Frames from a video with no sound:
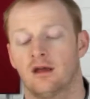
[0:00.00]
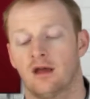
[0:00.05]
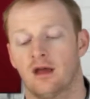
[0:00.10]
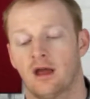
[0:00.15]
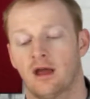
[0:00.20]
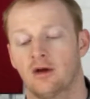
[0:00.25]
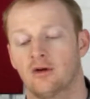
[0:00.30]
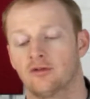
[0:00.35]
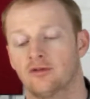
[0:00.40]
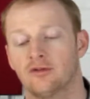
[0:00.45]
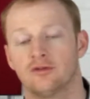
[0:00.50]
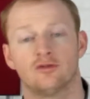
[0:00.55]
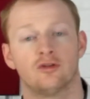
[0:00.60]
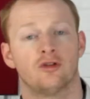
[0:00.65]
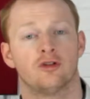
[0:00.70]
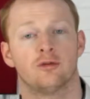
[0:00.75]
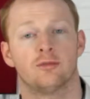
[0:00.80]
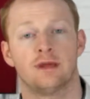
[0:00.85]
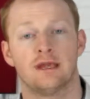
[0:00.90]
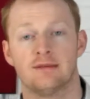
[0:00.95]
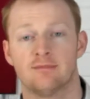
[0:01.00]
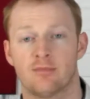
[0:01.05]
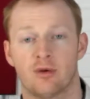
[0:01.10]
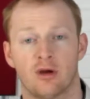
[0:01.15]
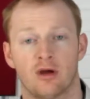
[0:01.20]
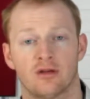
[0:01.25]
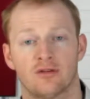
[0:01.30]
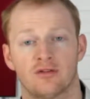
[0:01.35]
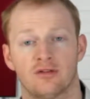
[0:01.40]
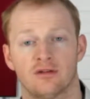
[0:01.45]
I also do them in
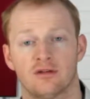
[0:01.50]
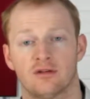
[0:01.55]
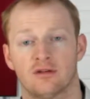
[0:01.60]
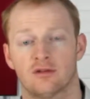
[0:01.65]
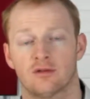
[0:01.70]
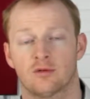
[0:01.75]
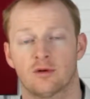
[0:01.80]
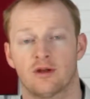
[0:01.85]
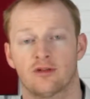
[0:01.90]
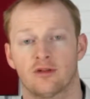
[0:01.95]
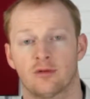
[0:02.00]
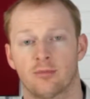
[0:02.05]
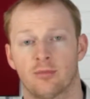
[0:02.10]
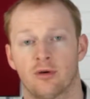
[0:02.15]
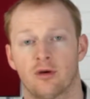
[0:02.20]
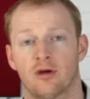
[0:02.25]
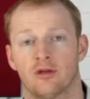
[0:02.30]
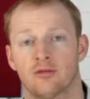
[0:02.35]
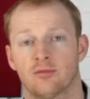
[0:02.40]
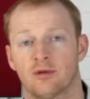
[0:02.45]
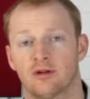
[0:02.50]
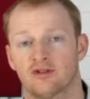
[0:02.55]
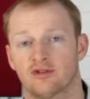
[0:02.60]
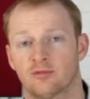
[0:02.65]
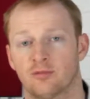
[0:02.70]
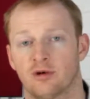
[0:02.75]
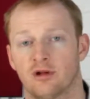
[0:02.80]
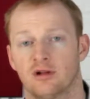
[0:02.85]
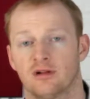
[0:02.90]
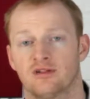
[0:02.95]
person throughout the Perth
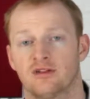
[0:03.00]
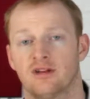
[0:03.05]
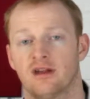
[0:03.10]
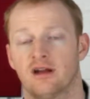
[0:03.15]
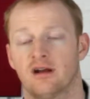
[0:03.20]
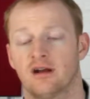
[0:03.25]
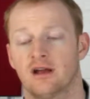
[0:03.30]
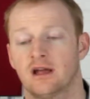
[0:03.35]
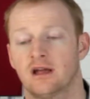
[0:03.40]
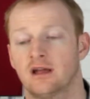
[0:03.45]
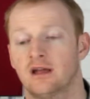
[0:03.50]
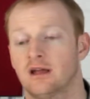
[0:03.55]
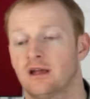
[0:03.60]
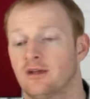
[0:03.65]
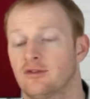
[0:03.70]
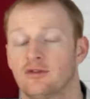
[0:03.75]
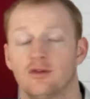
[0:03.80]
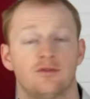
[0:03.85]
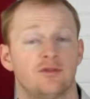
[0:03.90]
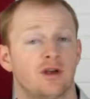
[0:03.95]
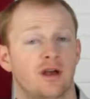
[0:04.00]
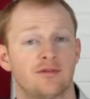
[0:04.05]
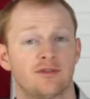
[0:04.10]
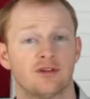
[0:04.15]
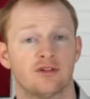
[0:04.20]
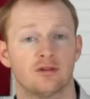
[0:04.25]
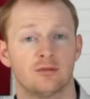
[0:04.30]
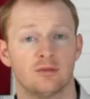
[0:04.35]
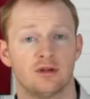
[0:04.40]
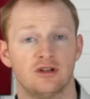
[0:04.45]
metropolitan area. So if you're
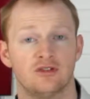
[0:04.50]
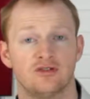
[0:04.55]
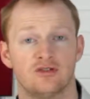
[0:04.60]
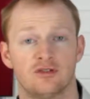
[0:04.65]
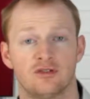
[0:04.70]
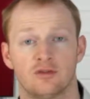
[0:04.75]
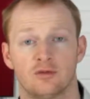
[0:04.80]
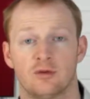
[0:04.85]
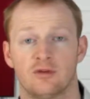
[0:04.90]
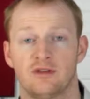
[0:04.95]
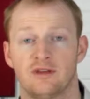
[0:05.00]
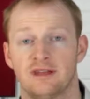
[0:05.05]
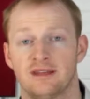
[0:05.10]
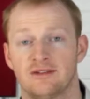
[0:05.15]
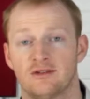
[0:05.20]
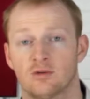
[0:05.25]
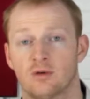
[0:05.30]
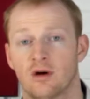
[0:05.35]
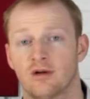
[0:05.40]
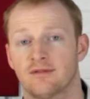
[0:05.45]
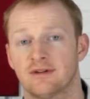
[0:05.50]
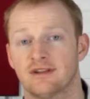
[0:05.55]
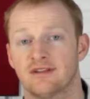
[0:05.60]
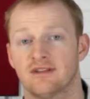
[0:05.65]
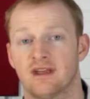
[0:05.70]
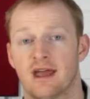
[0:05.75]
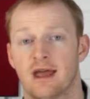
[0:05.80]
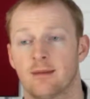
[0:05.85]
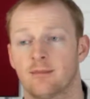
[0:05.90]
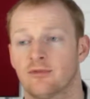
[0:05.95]
having some issues with Year 12
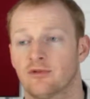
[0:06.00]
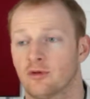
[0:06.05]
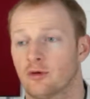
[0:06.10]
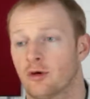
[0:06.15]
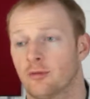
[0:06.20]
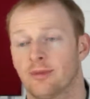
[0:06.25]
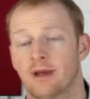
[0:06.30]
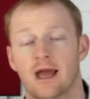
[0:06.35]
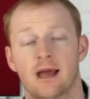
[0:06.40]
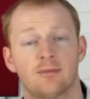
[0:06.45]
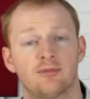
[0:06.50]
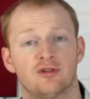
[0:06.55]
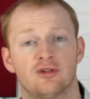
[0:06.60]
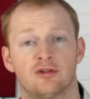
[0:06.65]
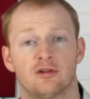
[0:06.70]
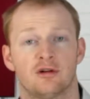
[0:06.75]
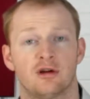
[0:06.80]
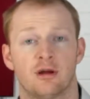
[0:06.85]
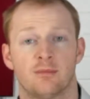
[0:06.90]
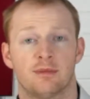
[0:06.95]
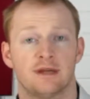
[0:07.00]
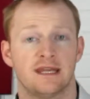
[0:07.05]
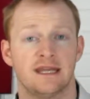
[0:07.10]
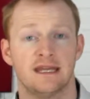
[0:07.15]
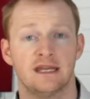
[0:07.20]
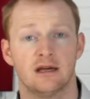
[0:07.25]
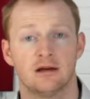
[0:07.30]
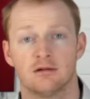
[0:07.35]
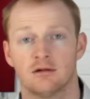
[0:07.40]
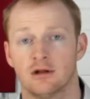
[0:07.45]
exams, or perhaps you're a
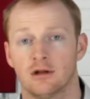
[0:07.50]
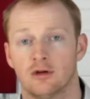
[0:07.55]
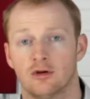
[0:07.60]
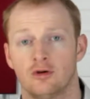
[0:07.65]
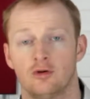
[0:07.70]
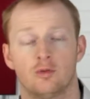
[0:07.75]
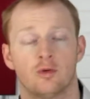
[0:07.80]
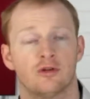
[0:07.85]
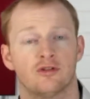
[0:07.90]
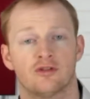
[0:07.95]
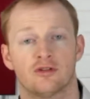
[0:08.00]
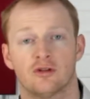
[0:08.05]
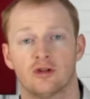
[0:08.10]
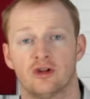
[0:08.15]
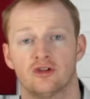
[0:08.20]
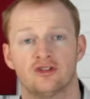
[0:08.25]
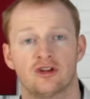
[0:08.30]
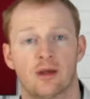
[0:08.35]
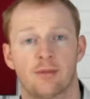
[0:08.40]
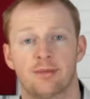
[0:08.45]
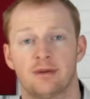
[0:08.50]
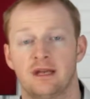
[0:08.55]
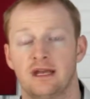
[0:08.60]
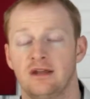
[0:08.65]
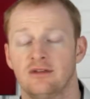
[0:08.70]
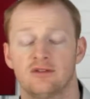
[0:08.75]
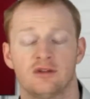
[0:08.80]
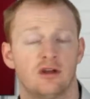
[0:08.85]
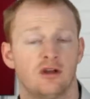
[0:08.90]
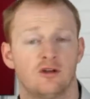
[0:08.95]
beginner who wants to learn
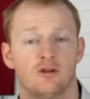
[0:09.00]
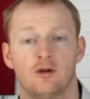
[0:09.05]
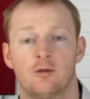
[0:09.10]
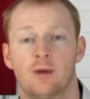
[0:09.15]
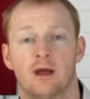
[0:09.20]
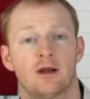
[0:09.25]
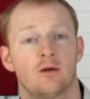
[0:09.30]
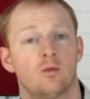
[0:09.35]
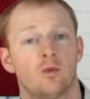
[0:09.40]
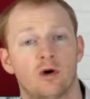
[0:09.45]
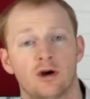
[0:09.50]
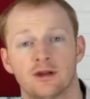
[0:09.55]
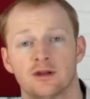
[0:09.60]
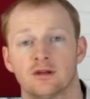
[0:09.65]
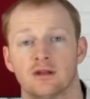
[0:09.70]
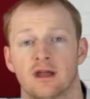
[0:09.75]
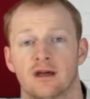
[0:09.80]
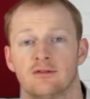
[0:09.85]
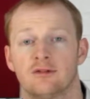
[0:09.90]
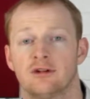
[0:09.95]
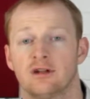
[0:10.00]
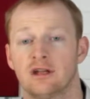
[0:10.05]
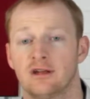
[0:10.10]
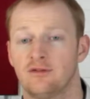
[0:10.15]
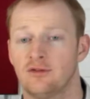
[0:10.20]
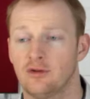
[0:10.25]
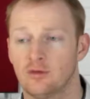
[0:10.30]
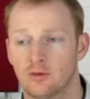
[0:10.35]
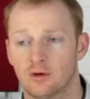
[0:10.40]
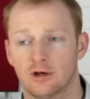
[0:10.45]
Japanese, no matter what your level,
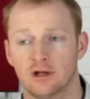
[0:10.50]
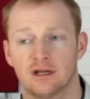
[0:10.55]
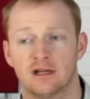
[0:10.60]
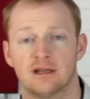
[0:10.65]
if you want